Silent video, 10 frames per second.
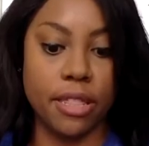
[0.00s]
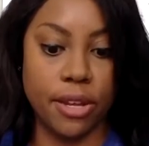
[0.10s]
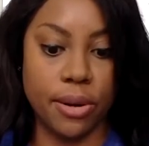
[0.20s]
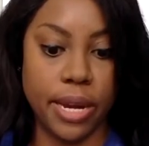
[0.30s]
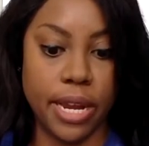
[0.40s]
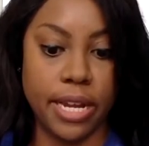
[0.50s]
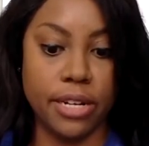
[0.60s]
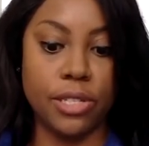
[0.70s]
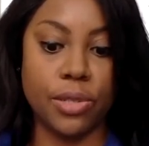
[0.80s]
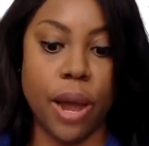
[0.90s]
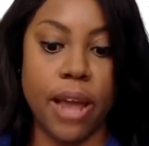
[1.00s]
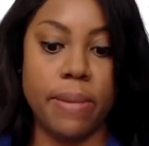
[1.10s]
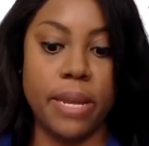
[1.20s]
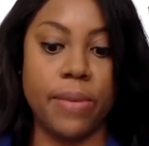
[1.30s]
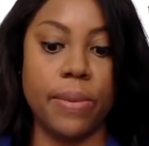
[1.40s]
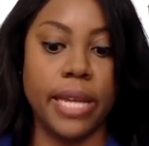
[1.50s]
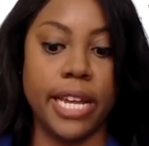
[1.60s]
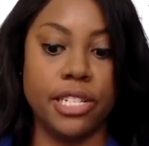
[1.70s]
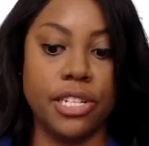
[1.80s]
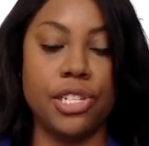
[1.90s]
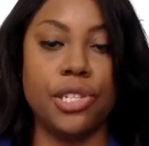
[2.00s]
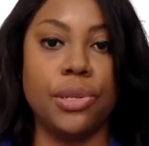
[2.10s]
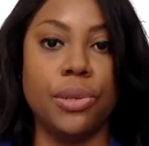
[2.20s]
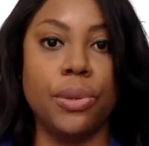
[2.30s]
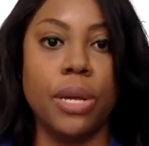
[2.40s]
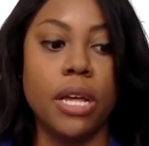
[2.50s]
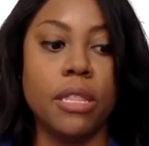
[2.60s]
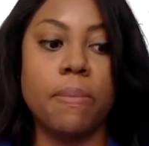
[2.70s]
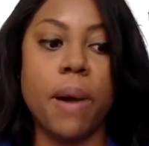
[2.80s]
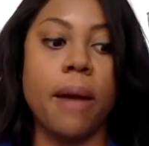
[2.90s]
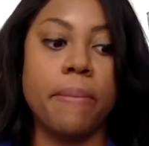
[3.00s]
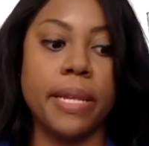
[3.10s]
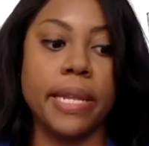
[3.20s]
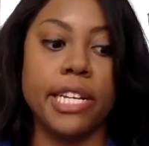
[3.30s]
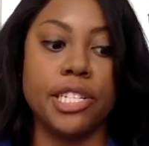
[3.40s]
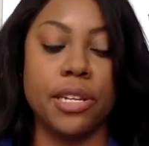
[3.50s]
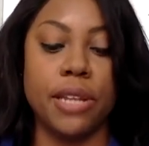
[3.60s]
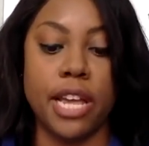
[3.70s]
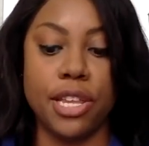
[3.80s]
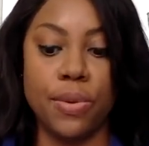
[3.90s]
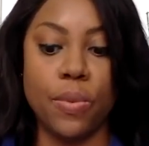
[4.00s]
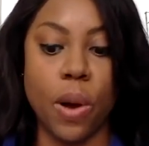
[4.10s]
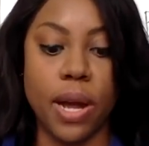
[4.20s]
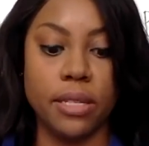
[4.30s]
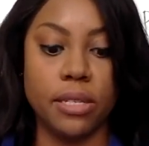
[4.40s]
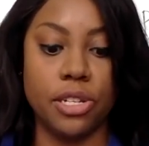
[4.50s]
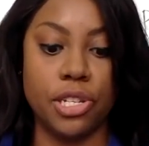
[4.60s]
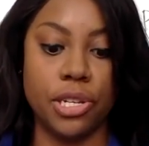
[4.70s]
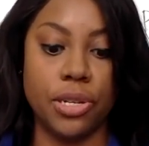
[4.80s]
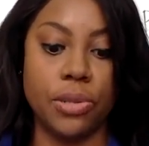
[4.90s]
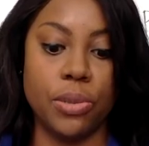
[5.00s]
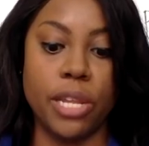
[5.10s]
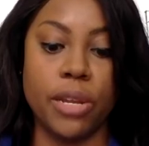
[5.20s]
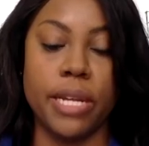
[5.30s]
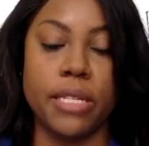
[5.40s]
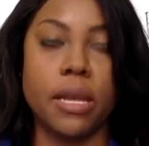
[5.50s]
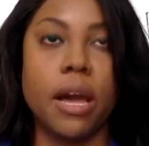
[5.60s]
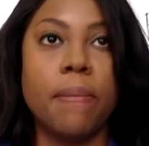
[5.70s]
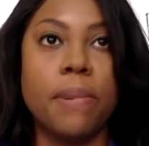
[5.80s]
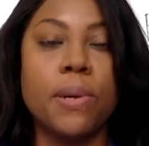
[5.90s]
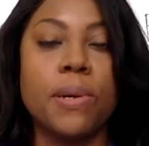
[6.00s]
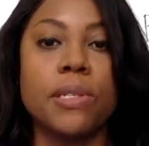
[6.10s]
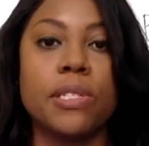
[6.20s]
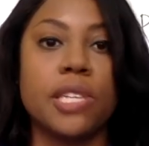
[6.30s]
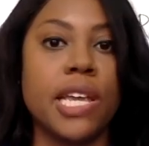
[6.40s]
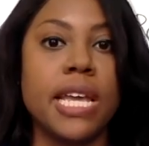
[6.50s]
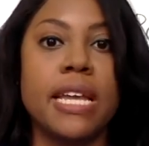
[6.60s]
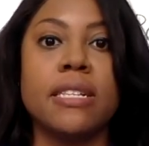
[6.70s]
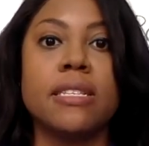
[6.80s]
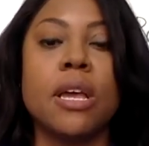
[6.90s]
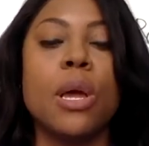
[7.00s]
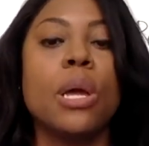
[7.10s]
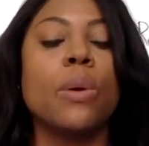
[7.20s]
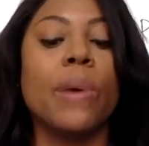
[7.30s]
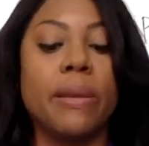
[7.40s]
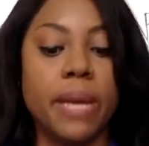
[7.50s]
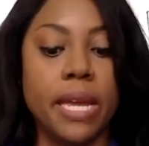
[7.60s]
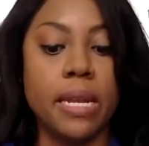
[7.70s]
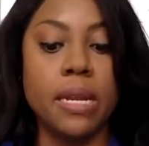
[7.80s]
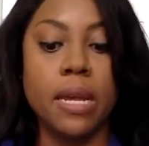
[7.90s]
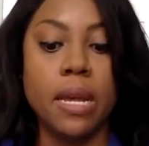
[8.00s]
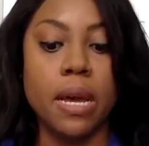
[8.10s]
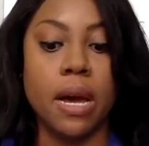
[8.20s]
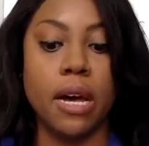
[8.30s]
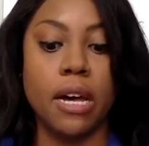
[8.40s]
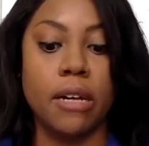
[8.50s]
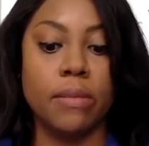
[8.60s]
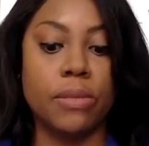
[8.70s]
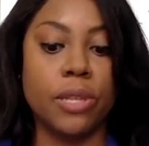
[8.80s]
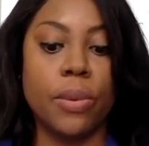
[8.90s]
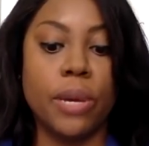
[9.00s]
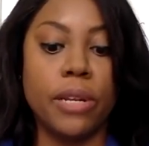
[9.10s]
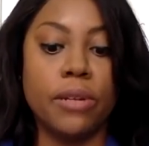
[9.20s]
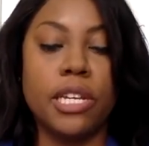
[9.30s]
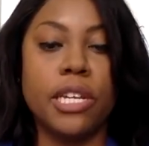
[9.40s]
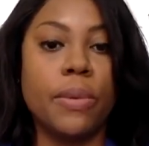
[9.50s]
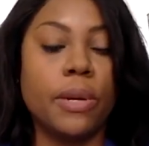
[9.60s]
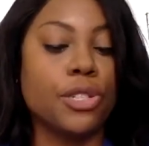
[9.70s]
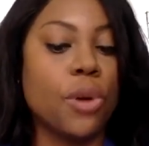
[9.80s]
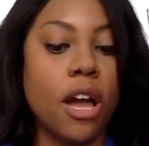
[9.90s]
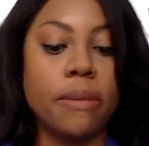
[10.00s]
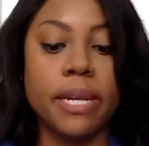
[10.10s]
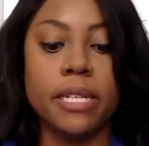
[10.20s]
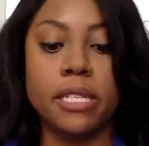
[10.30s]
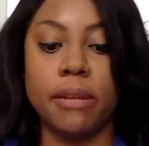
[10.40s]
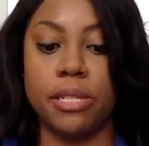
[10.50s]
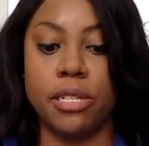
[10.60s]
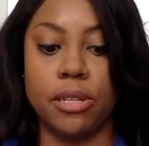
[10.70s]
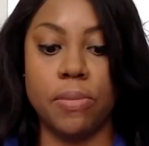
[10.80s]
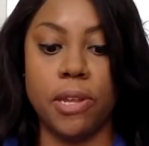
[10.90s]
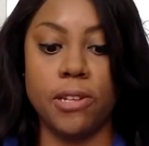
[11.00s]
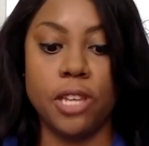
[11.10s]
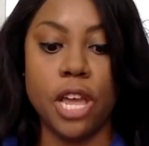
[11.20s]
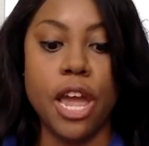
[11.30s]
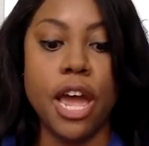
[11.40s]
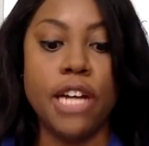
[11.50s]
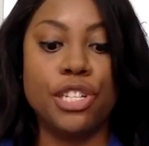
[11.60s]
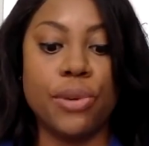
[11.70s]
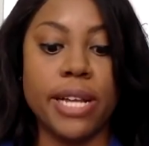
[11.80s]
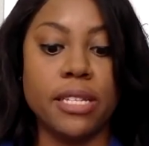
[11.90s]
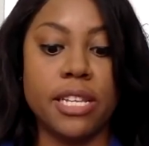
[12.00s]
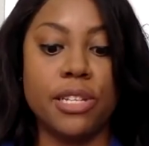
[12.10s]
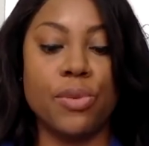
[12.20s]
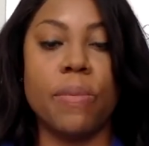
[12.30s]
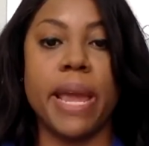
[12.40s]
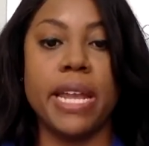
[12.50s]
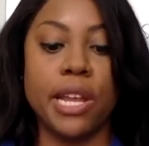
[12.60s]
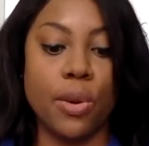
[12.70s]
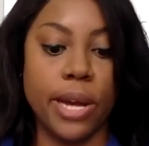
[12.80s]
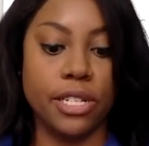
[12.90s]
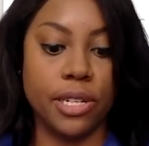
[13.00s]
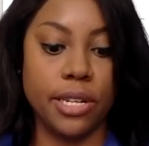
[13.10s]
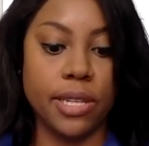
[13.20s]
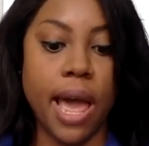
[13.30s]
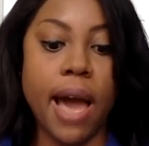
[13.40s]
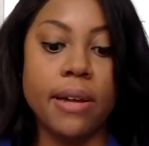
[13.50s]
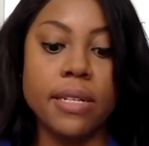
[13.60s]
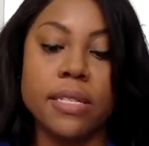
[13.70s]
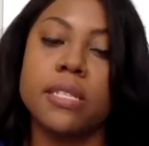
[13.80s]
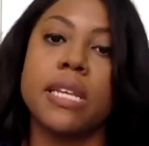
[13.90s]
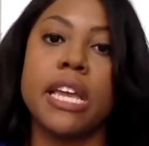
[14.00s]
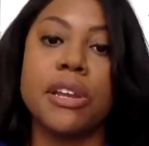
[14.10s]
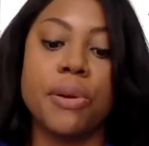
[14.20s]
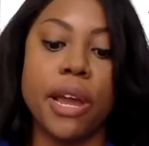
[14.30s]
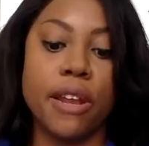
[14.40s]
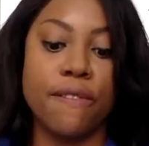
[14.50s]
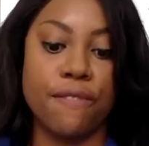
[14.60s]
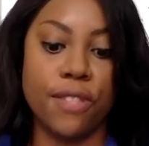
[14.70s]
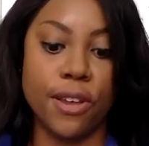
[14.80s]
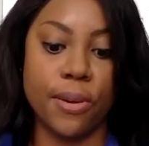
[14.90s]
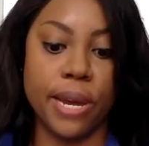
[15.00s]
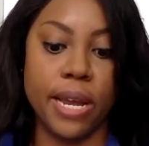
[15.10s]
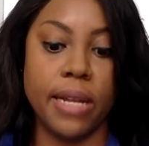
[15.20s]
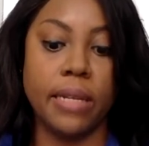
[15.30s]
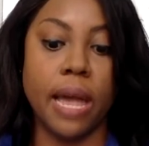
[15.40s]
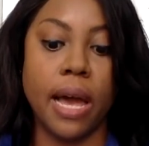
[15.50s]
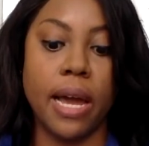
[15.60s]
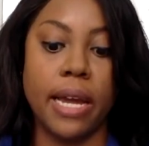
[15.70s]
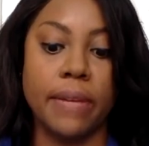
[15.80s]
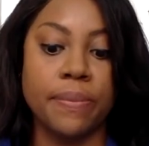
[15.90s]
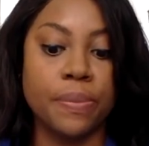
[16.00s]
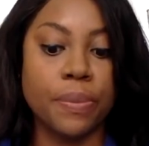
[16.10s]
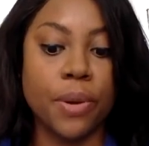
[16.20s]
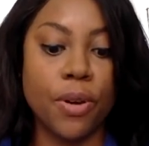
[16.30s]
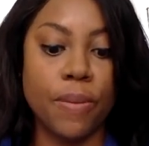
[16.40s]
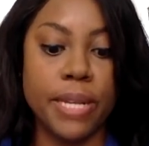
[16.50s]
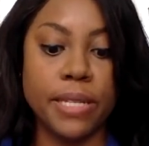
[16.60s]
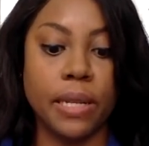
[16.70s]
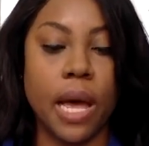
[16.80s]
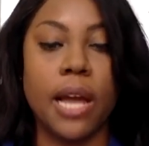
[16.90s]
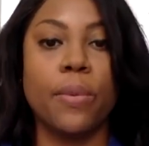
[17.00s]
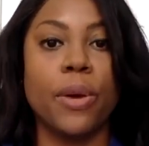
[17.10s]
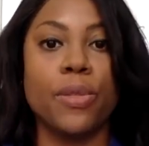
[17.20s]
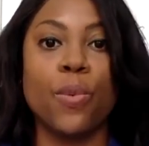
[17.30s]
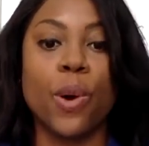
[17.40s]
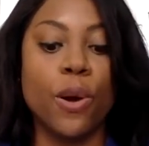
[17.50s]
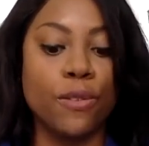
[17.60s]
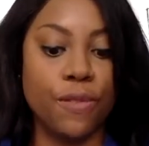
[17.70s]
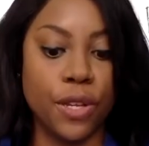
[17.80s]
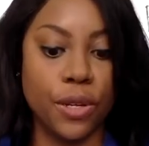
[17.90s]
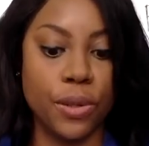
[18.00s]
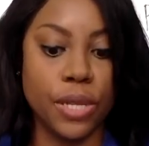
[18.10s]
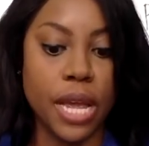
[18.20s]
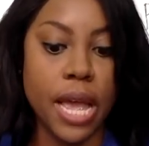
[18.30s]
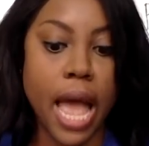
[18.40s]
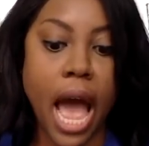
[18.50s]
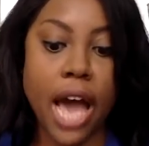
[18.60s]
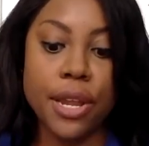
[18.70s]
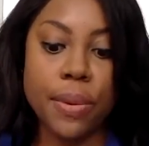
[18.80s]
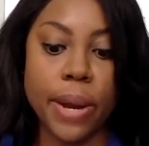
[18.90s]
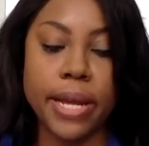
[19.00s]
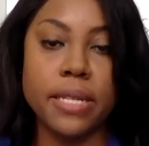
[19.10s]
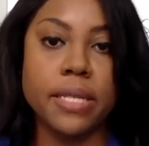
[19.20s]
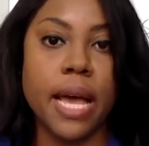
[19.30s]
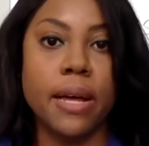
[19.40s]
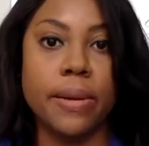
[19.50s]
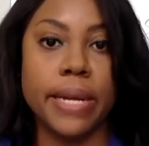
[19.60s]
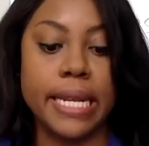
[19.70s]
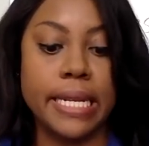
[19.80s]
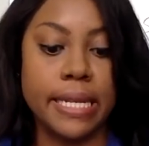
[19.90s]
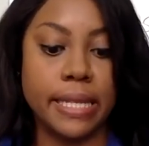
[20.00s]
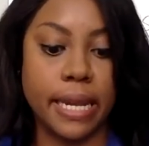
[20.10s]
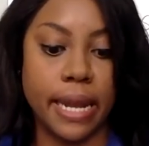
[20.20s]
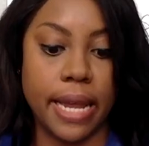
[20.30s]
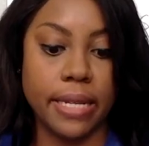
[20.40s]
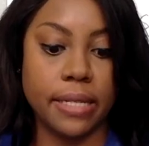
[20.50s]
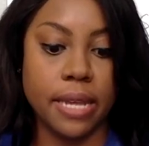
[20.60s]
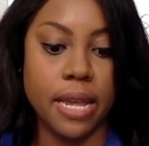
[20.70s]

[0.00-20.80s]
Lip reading: theory and describe it in relation to the population that you want to choose, whether it's couples, teens, women, someone dealing with trauma, substance abuse. Address these remaining questions. How does this integrative theory align or misalign with worldviews? How do you reconcile any disconnects?